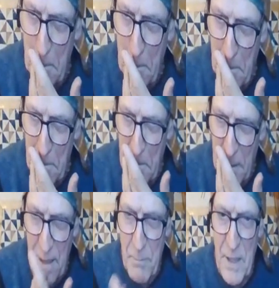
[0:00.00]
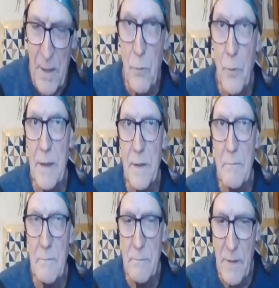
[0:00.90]
I am here with
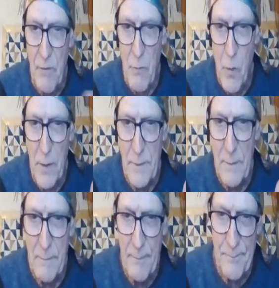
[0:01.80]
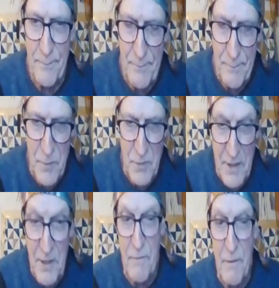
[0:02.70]
everyone to
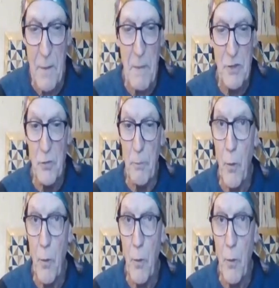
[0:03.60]
signify my support